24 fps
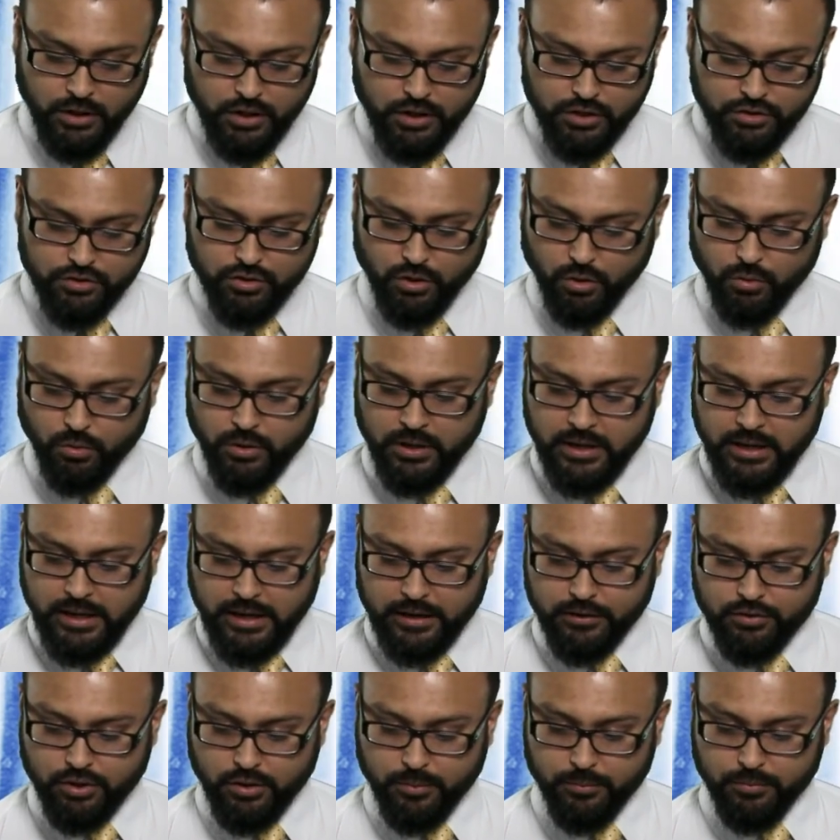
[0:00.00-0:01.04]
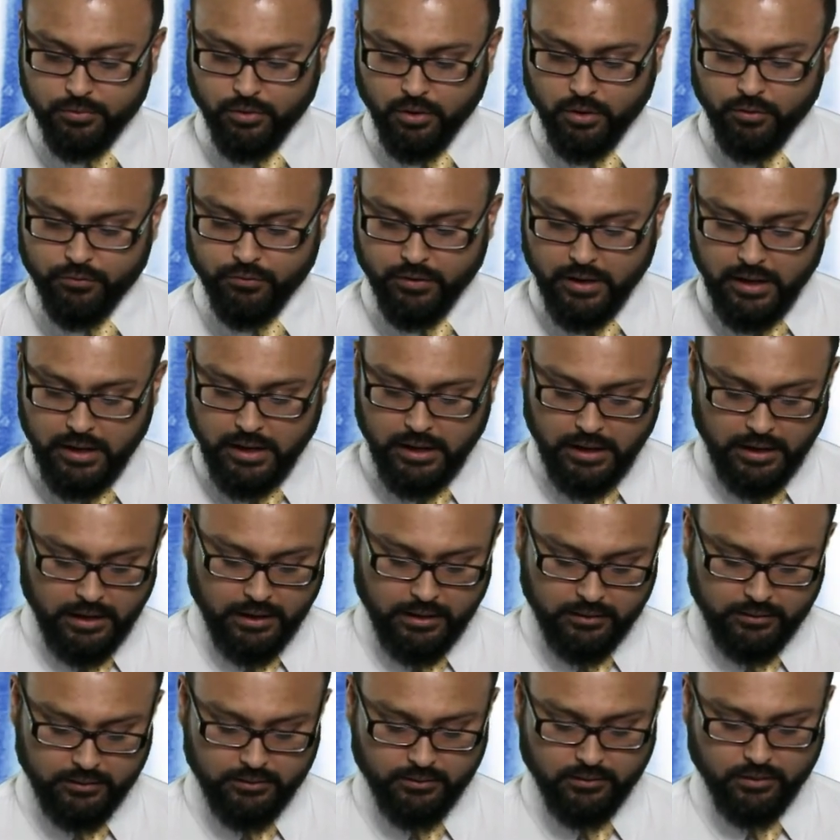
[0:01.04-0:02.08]
So in terms of
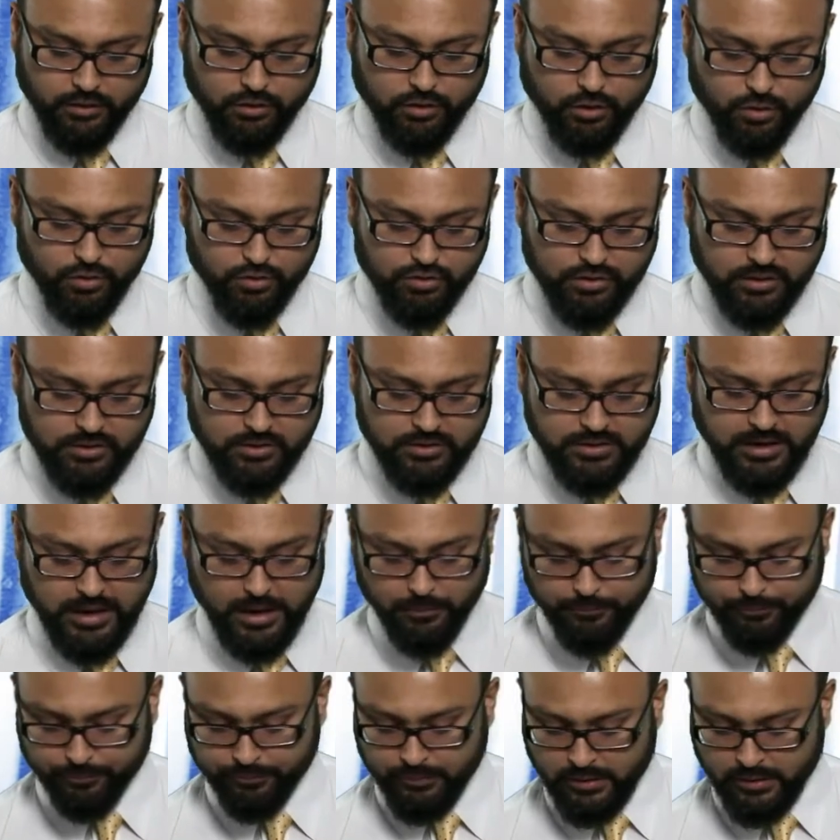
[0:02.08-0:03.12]
conclusions now,